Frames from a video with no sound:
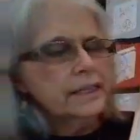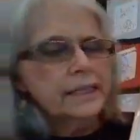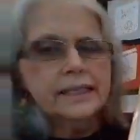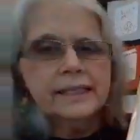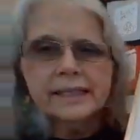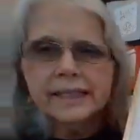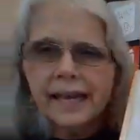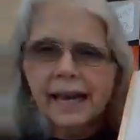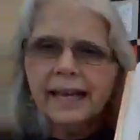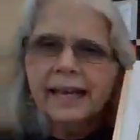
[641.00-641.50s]

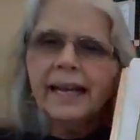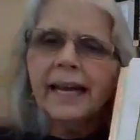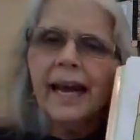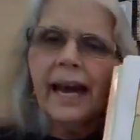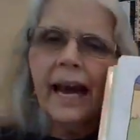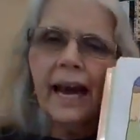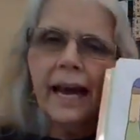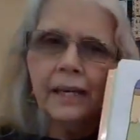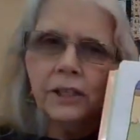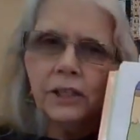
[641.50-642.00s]
Is that a
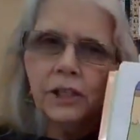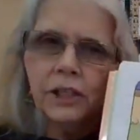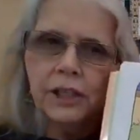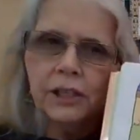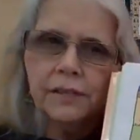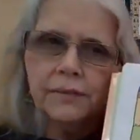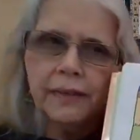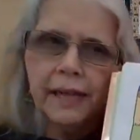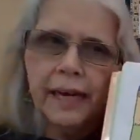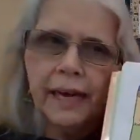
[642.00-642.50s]
hat
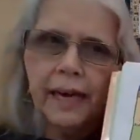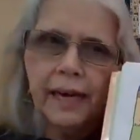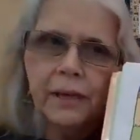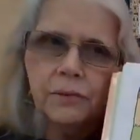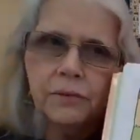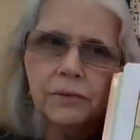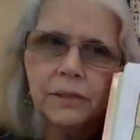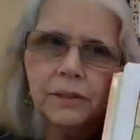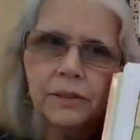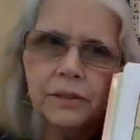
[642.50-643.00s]
she
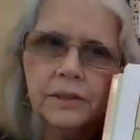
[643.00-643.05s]
found?